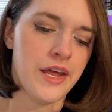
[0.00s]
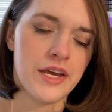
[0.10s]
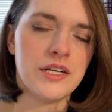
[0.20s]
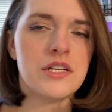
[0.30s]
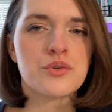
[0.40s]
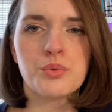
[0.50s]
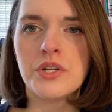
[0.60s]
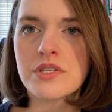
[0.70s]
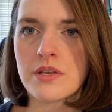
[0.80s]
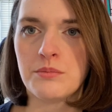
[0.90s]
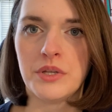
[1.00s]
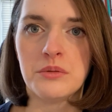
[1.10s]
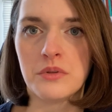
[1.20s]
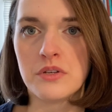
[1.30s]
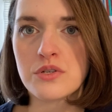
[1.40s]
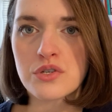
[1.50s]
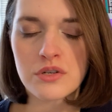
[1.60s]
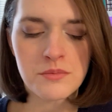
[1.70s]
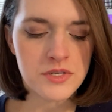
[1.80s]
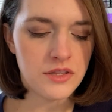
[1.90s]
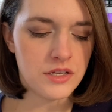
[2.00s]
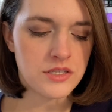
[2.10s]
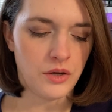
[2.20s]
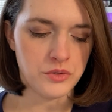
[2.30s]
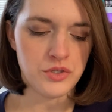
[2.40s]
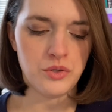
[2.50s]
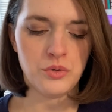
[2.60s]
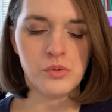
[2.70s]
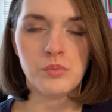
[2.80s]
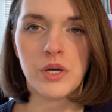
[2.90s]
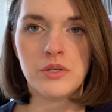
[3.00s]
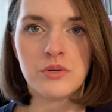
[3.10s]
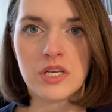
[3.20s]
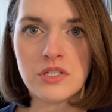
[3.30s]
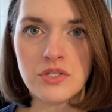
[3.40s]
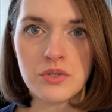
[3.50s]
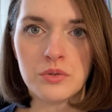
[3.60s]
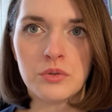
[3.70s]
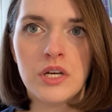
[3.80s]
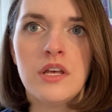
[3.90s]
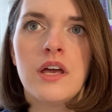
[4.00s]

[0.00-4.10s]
And each one is complete with a description that tells you what you can do.